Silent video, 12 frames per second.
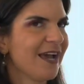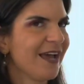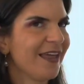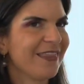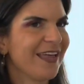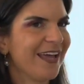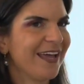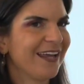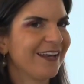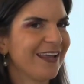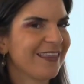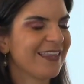And
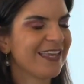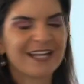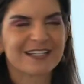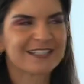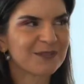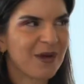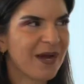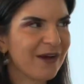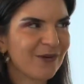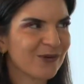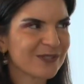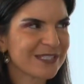then at the end I say, well, how
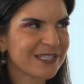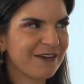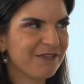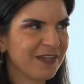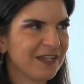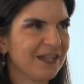long did that feel?